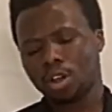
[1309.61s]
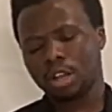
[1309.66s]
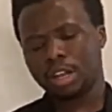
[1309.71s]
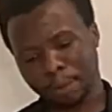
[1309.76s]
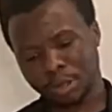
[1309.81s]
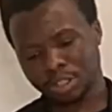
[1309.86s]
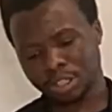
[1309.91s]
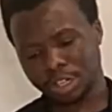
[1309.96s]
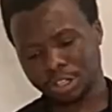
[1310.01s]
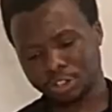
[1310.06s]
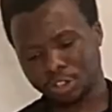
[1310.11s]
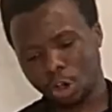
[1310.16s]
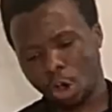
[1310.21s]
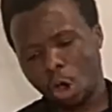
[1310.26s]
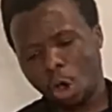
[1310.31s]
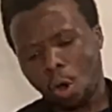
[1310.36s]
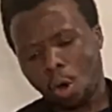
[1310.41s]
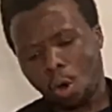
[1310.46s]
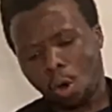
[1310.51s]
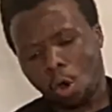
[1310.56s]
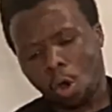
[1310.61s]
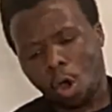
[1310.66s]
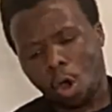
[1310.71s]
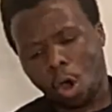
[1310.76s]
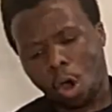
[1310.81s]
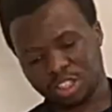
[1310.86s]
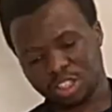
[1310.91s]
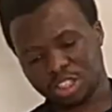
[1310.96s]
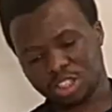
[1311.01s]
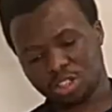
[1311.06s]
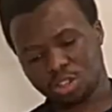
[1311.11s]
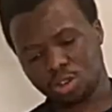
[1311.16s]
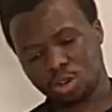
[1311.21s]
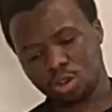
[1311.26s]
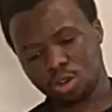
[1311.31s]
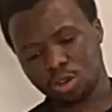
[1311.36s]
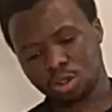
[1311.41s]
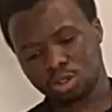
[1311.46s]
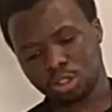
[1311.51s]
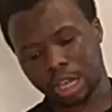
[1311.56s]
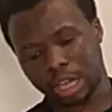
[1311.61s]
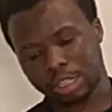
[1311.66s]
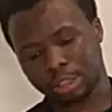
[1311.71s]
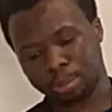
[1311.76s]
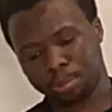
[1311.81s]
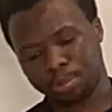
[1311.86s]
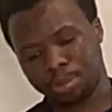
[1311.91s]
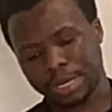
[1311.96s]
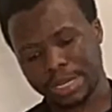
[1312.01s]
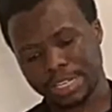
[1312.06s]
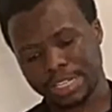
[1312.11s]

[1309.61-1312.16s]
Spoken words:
The Bible says, this is good and